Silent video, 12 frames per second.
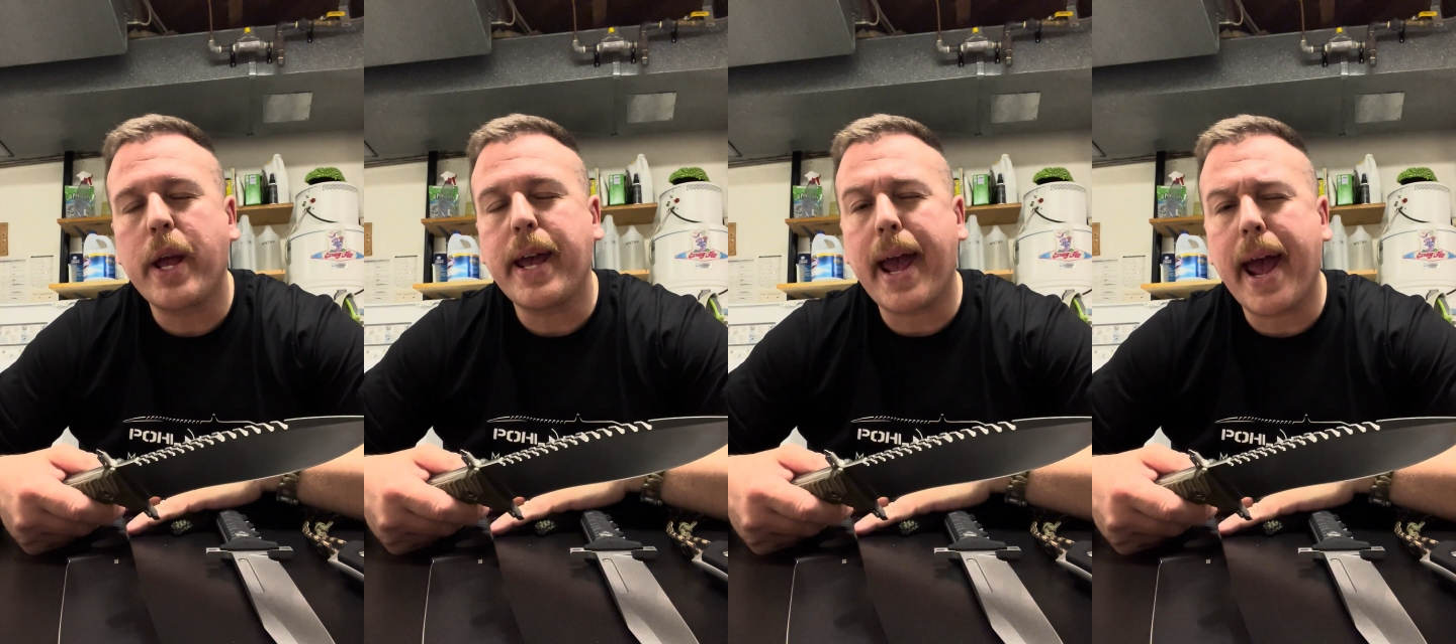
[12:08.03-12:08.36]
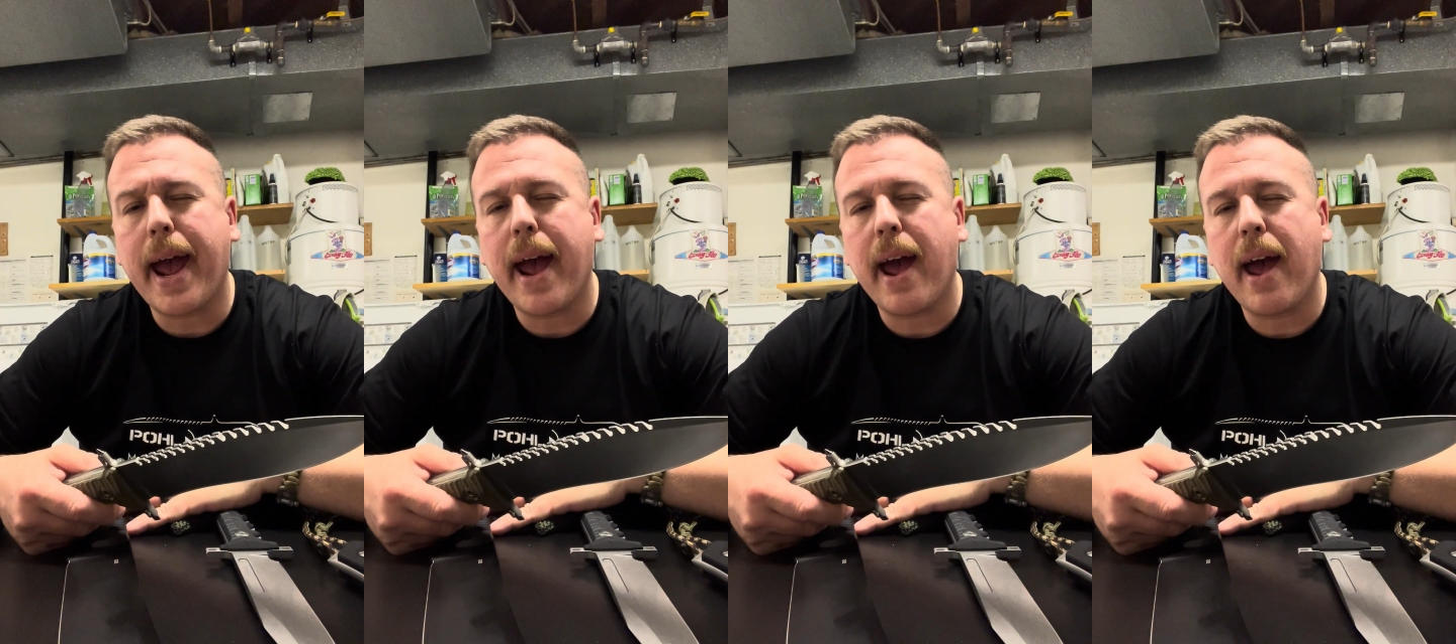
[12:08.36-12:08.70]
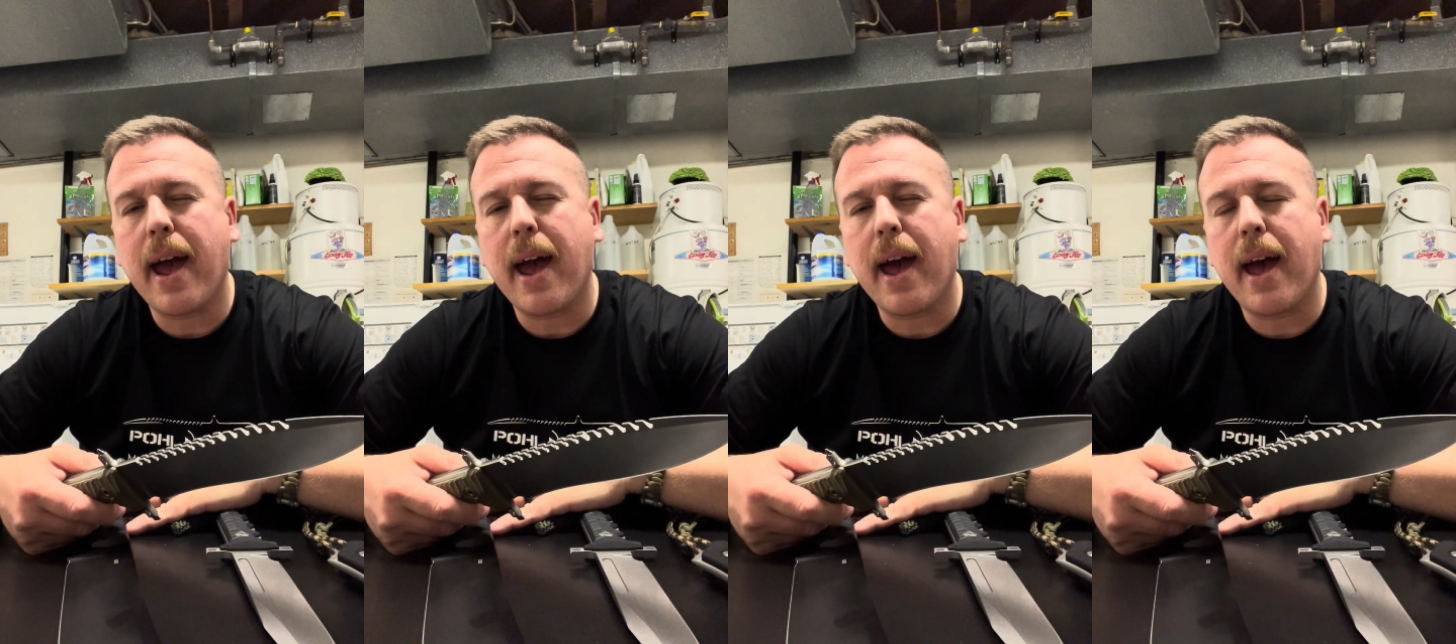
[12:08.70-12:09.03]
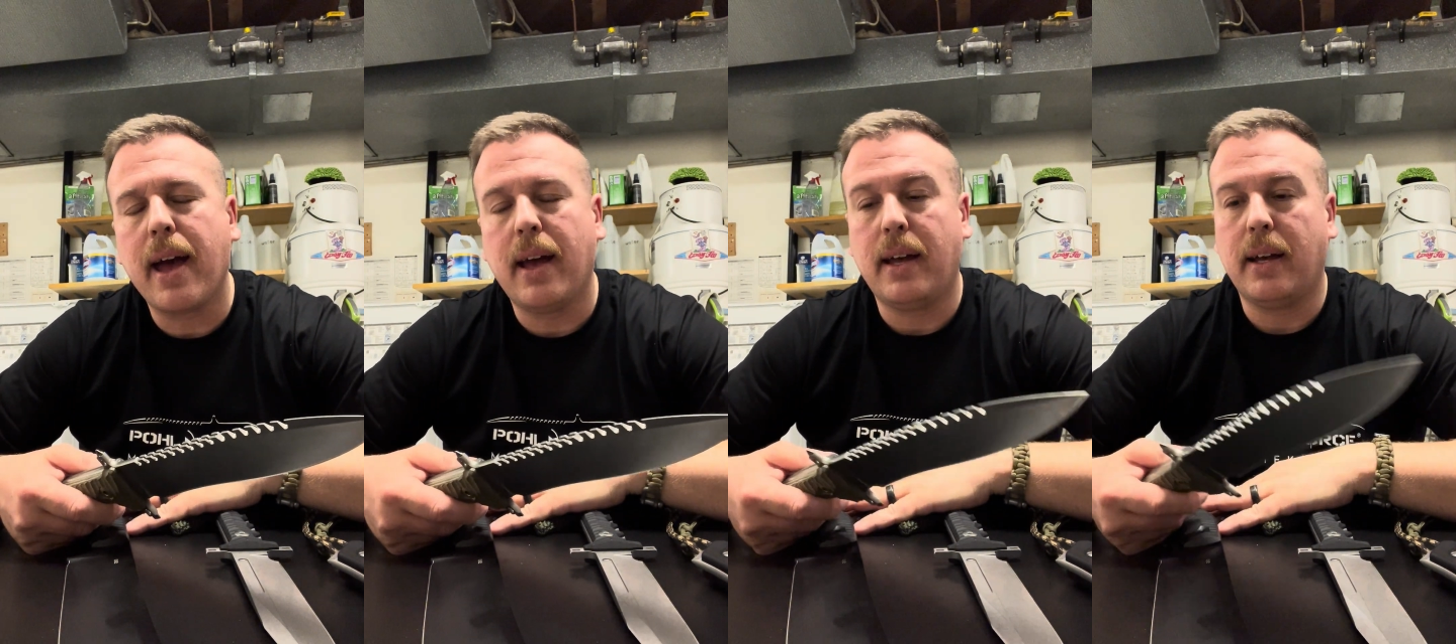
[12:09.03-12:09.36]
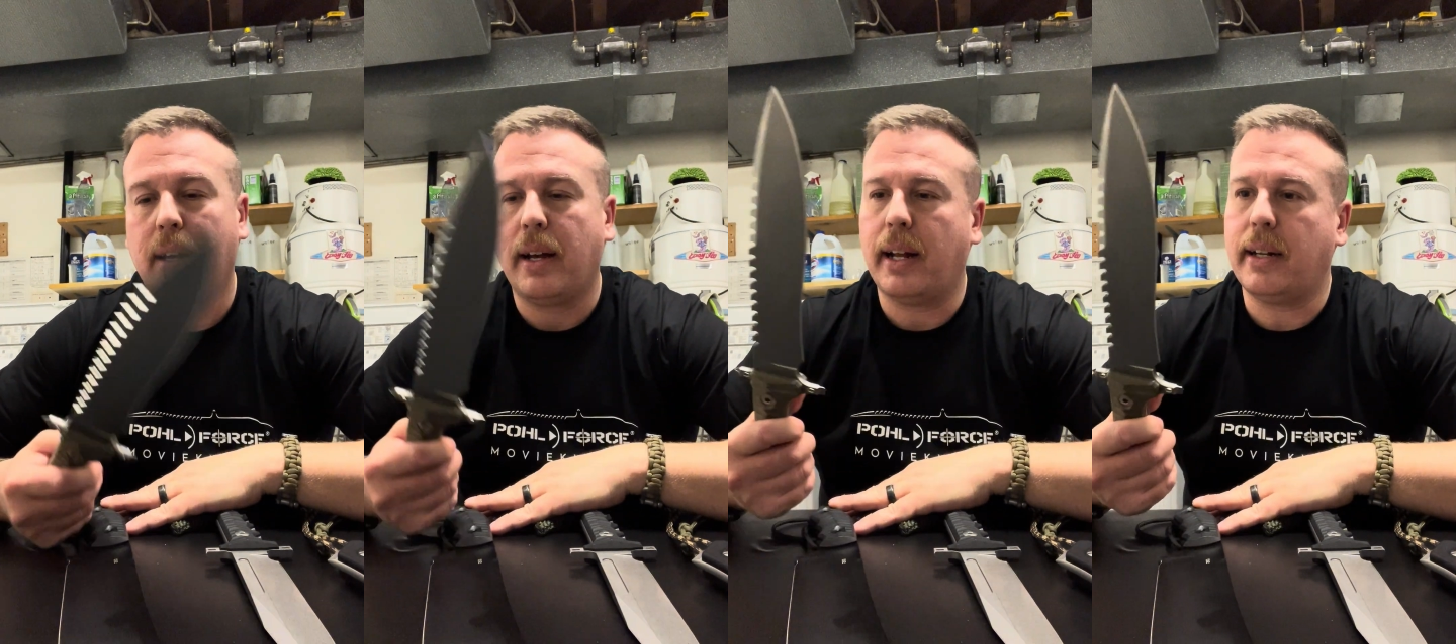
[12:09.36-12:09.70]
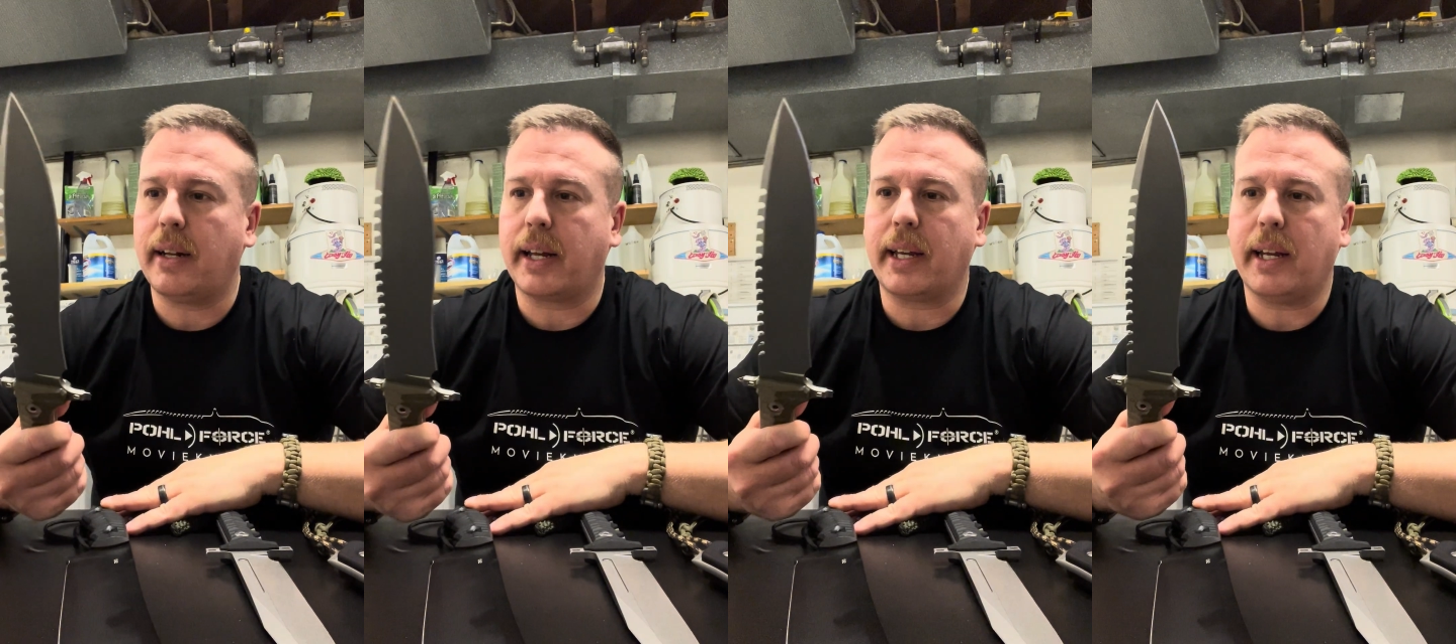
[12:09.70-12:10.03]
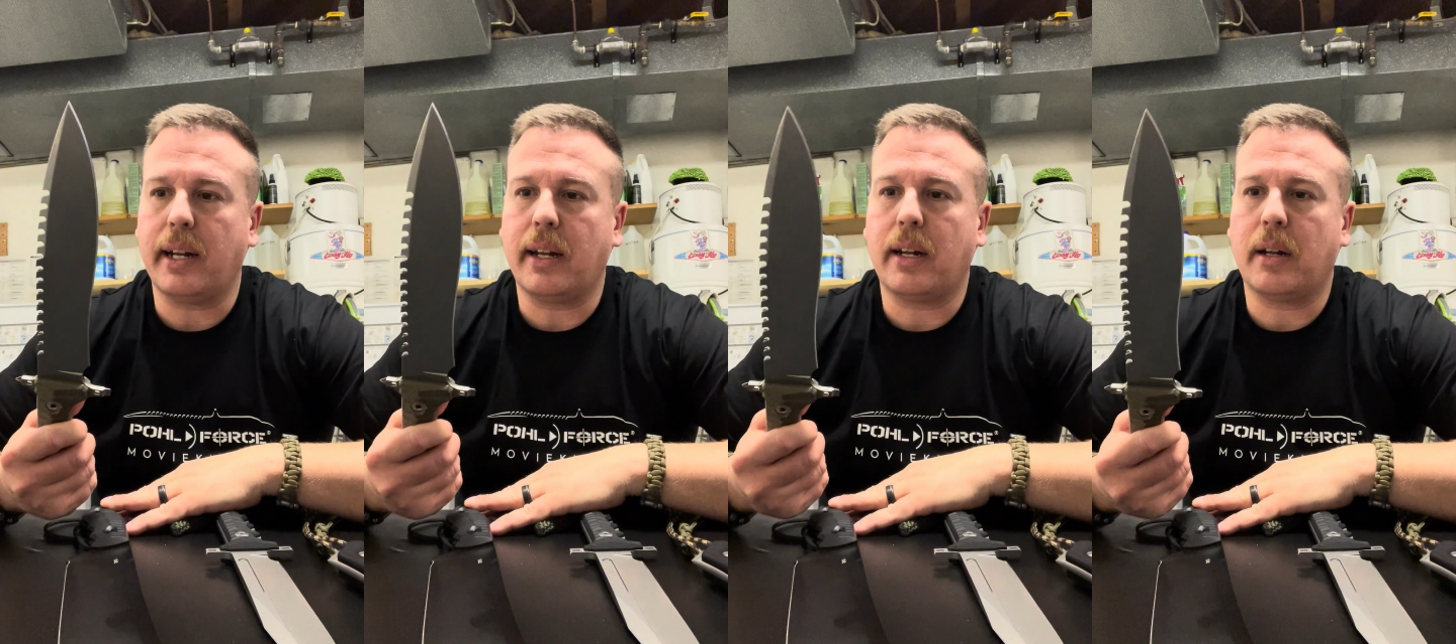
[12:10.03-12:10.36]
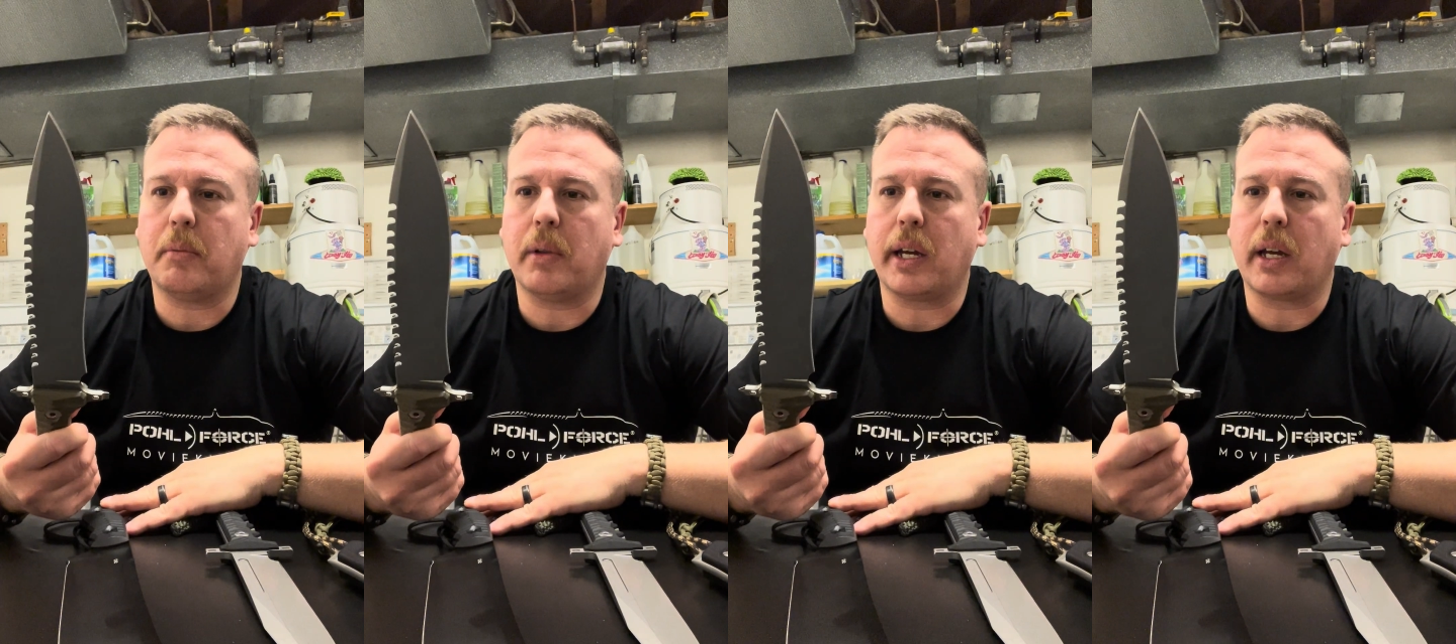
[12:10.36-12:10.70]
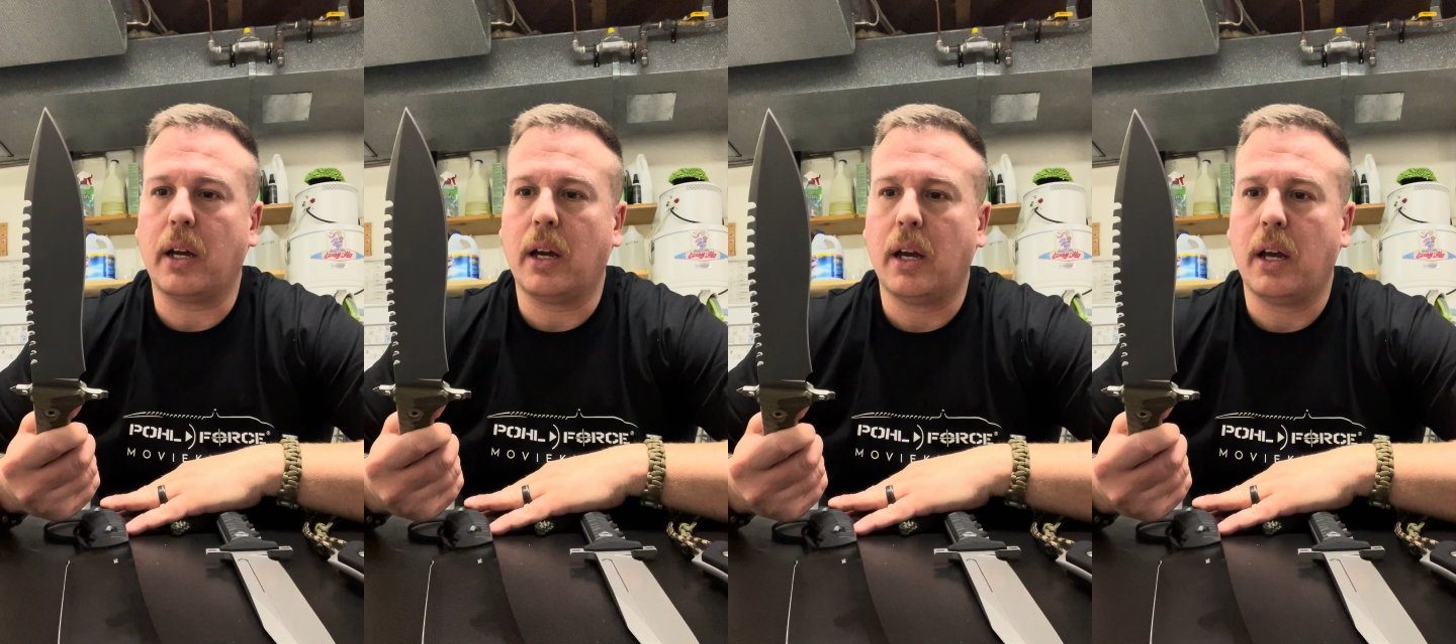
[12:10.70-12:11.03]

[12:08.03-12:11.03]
yeah. And then I get it. I'm like,